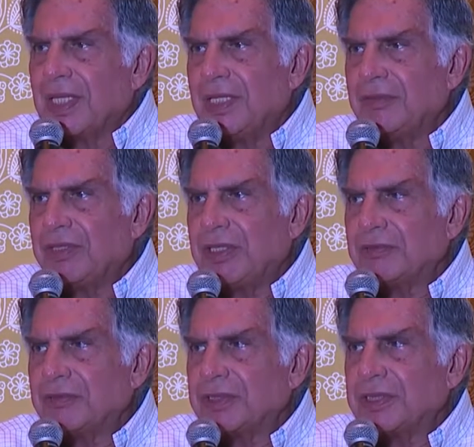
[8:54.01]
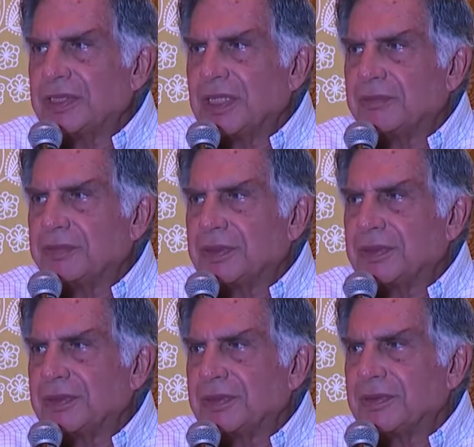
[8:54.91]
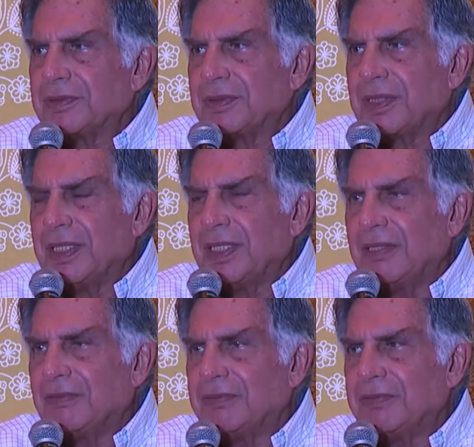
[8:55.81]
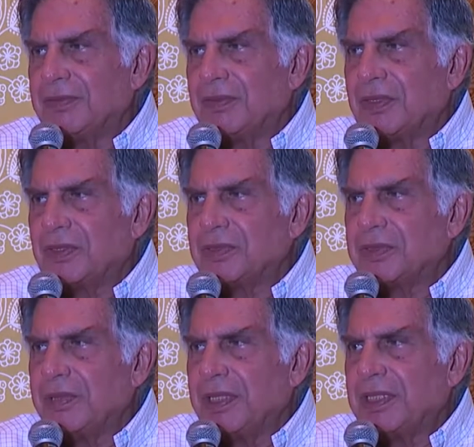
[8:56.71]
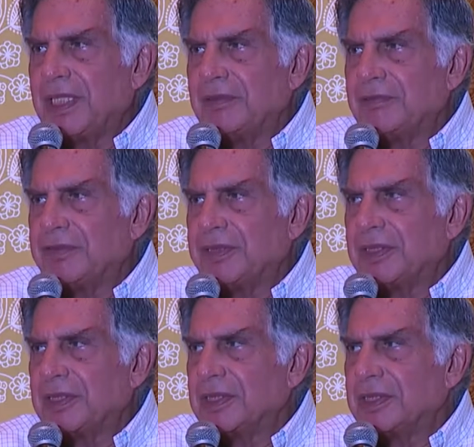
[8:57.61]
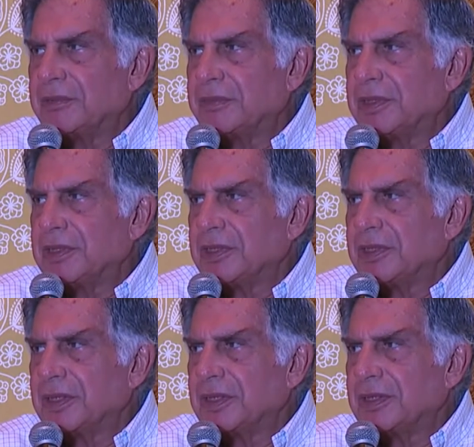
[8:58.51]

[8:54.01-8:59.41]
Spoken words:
I found, for example, and have always made time for young entrepreneurs to